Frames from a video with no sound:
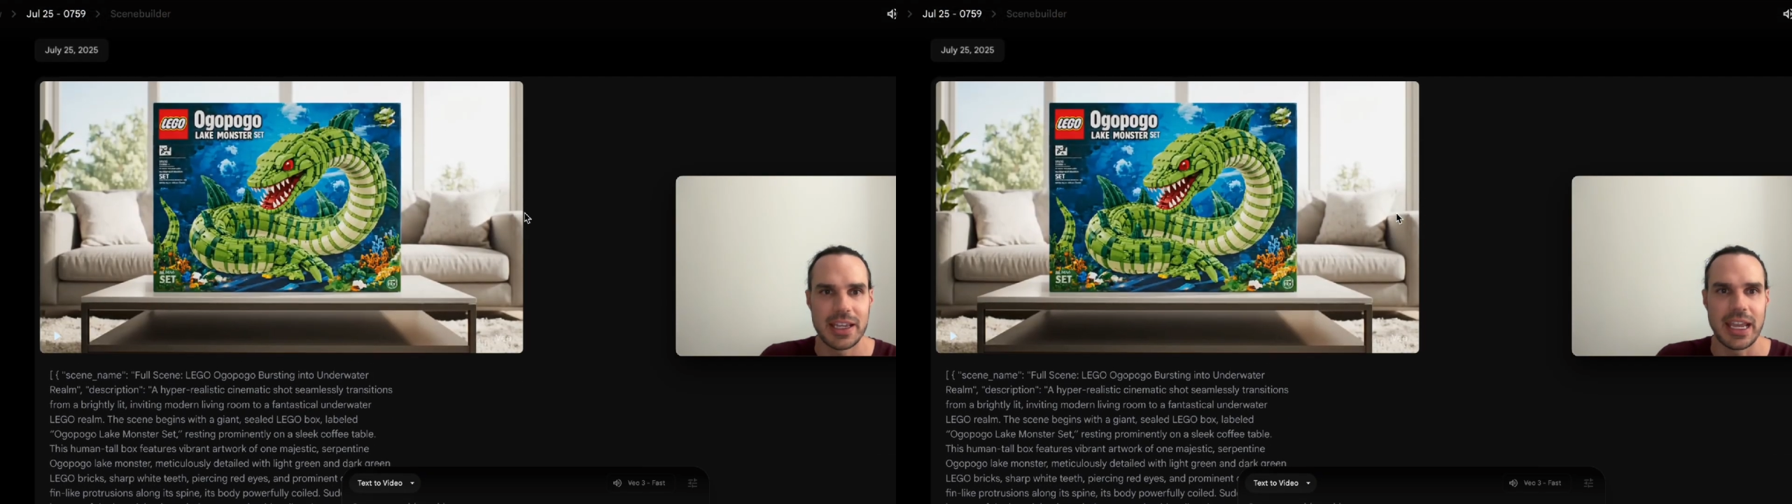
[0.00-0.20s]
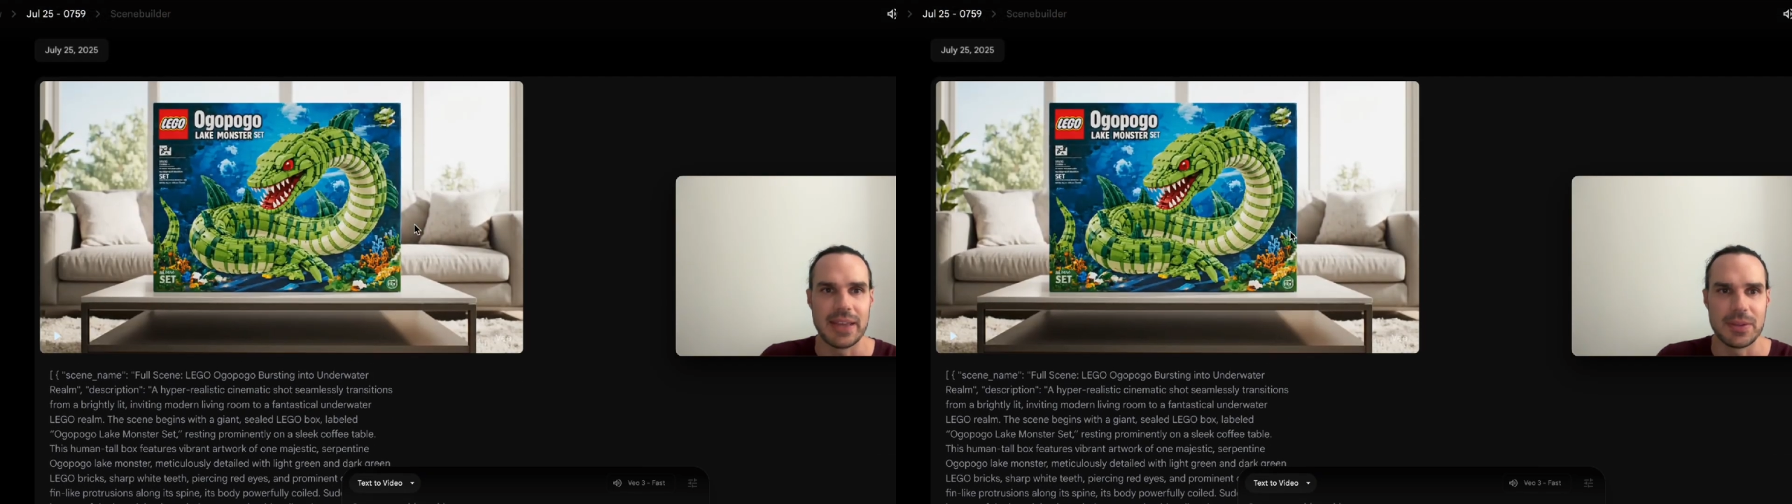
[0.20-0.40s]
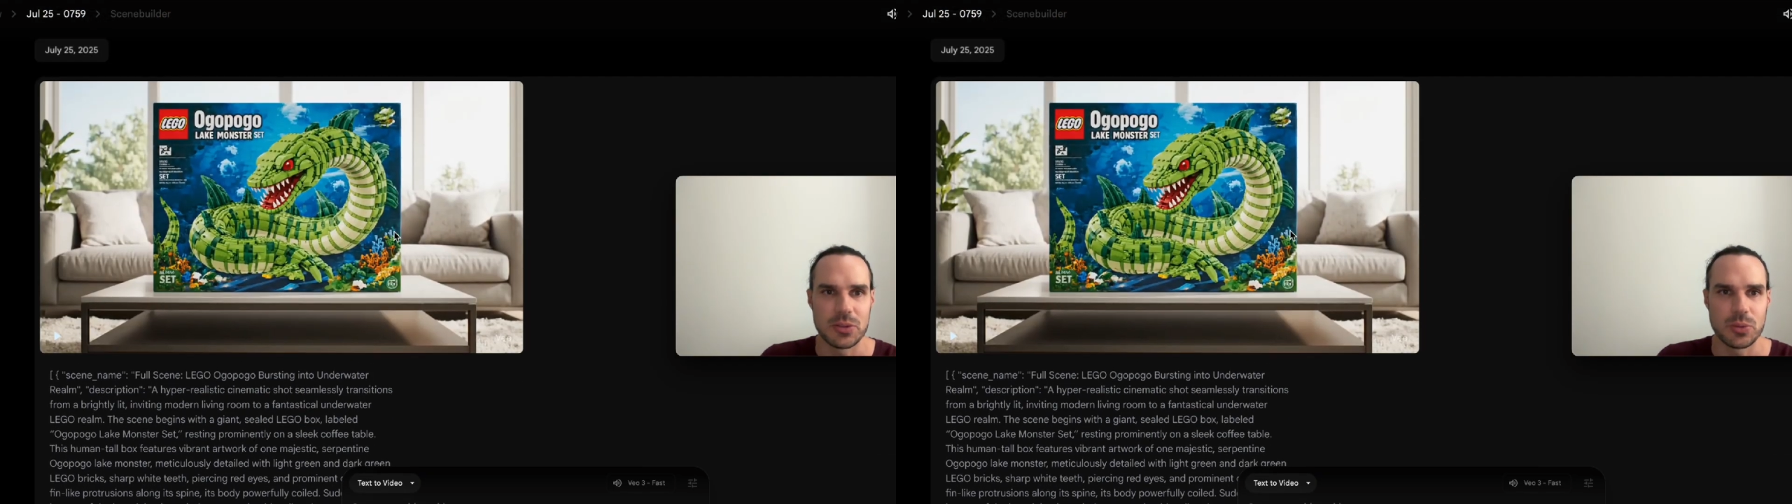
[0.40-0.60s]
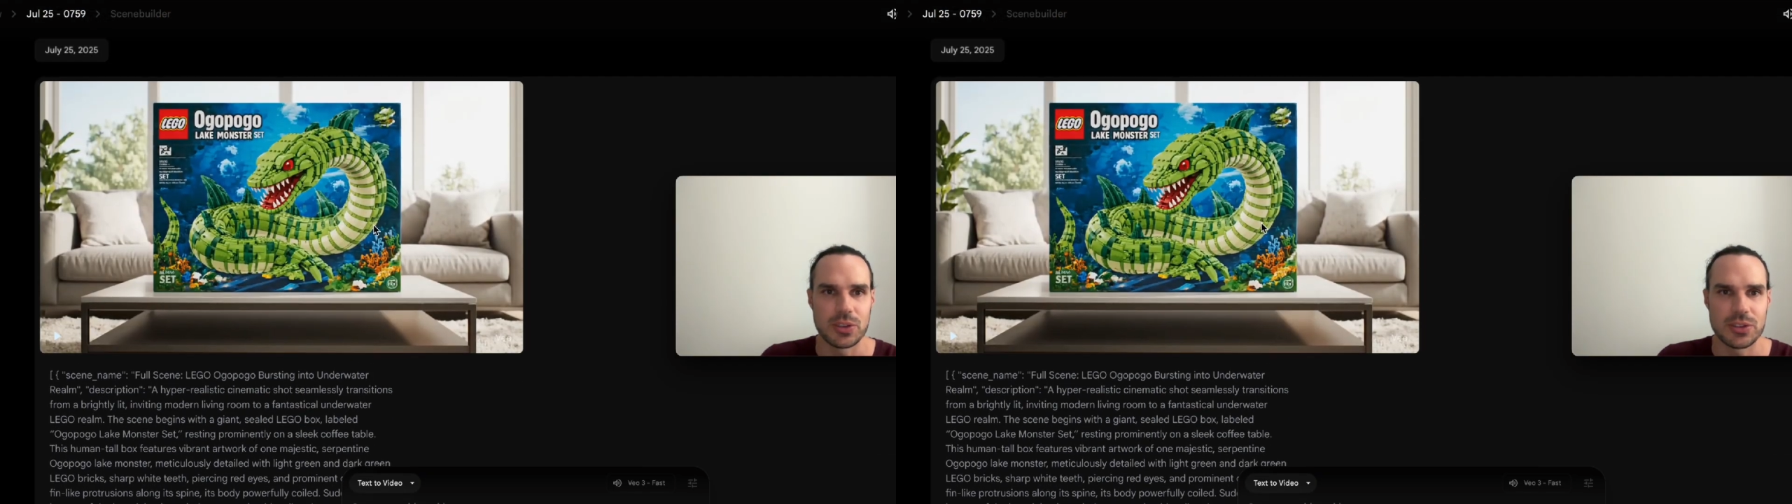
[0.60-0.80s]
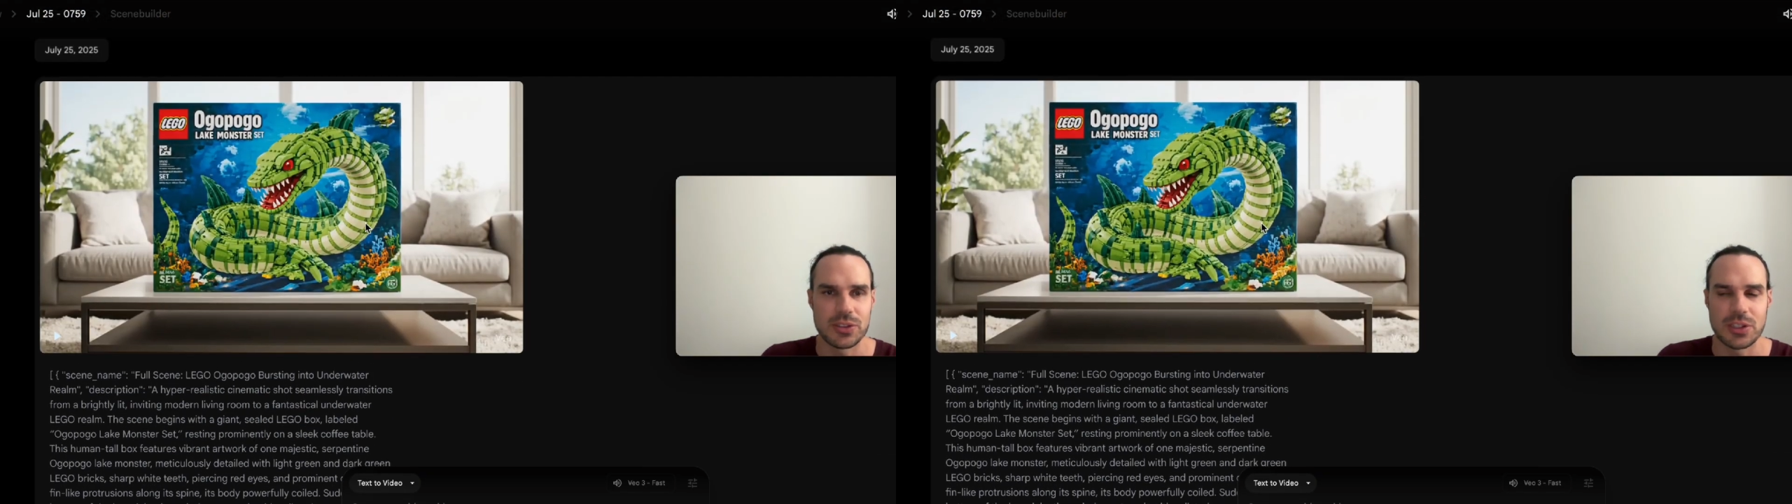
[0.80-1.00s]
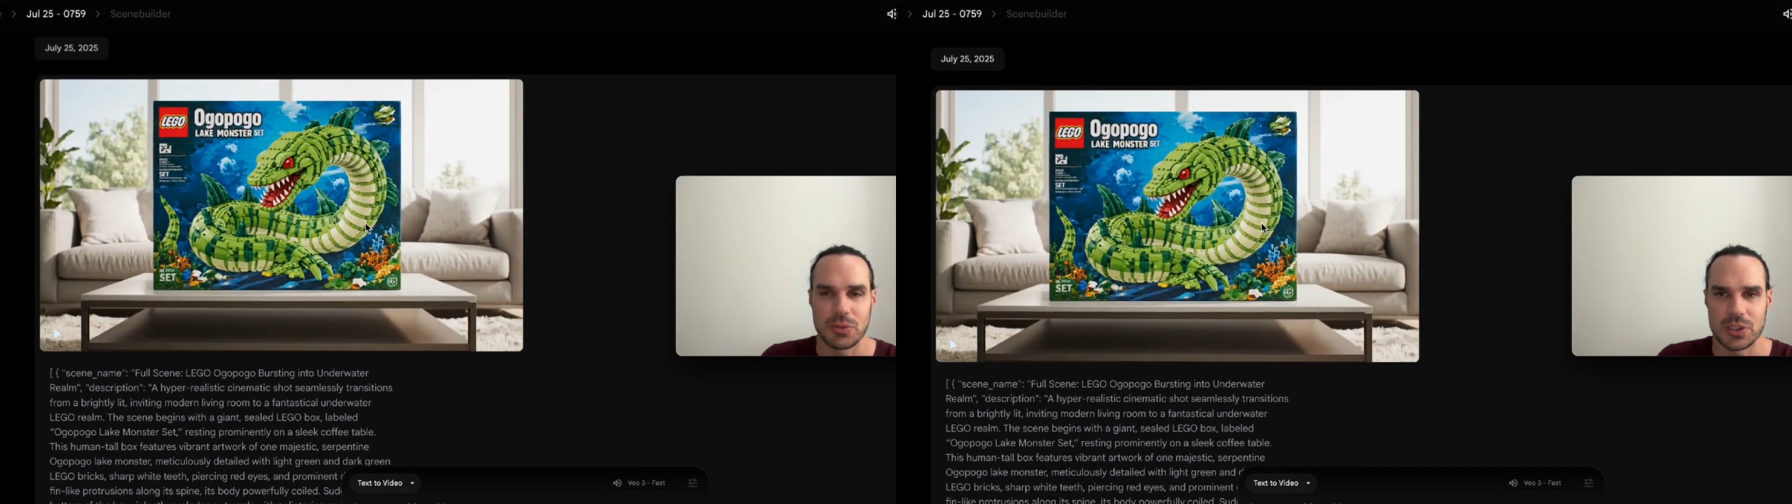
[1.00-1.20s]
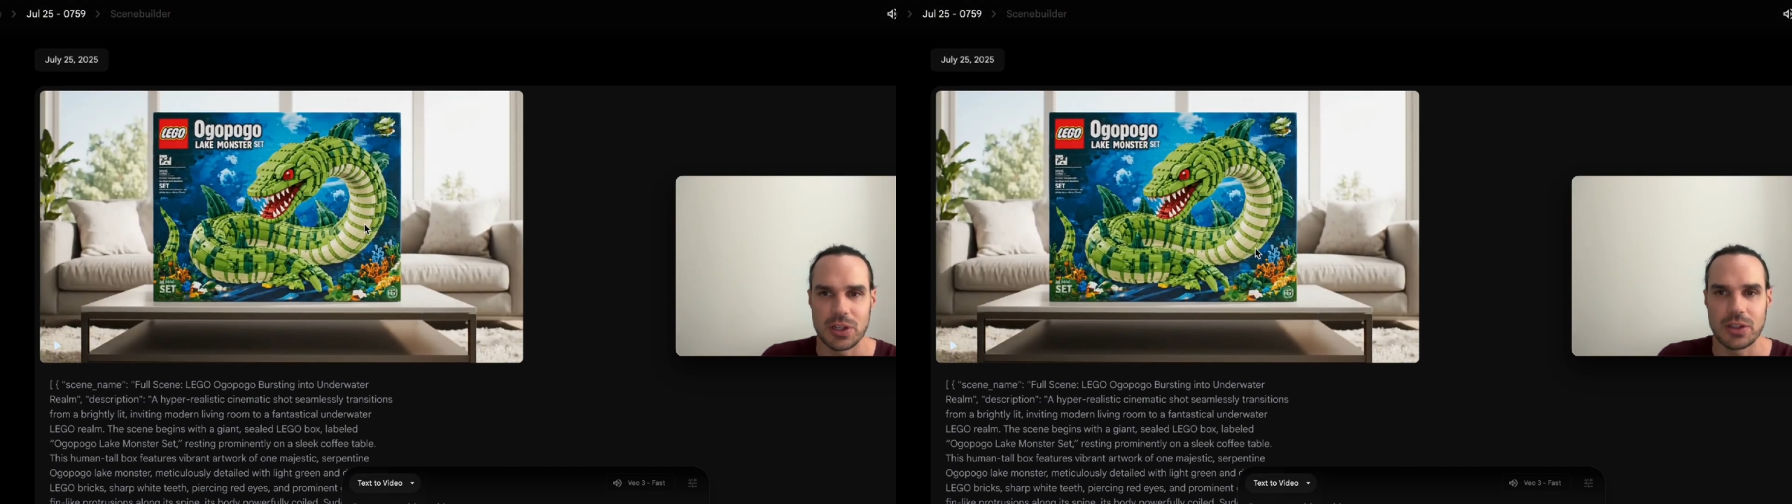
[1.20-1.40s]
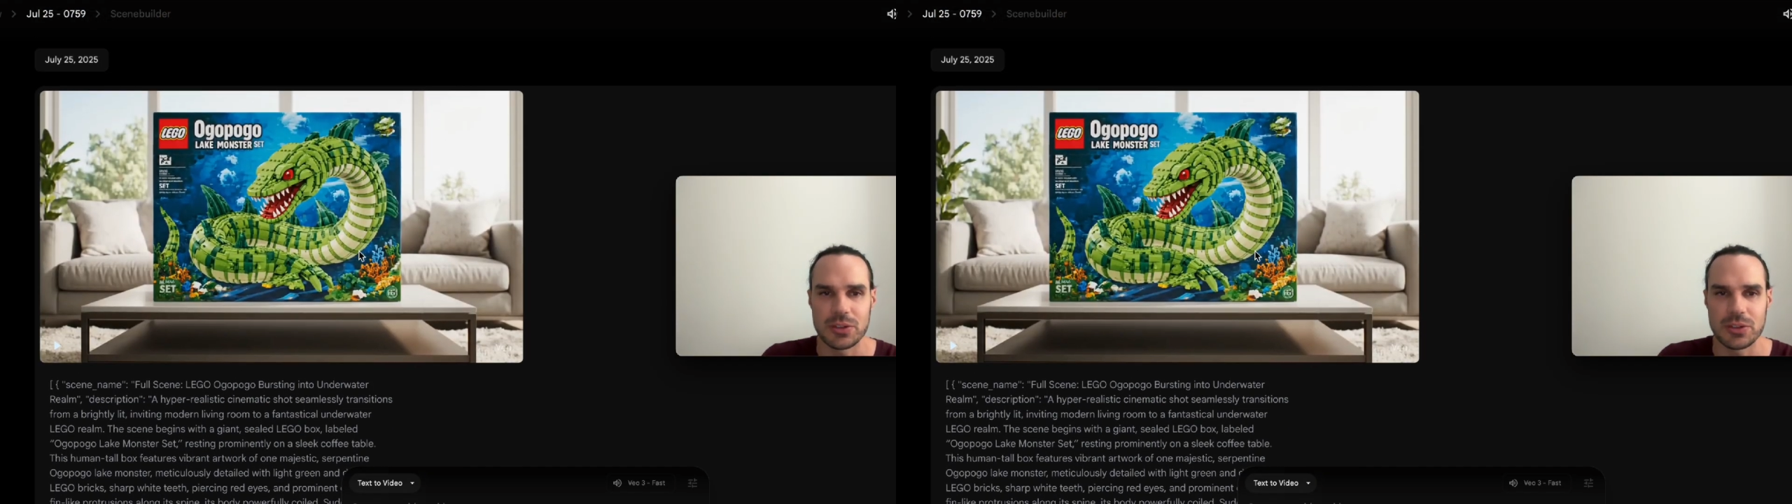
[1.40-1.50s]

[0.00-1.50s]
and this was the result.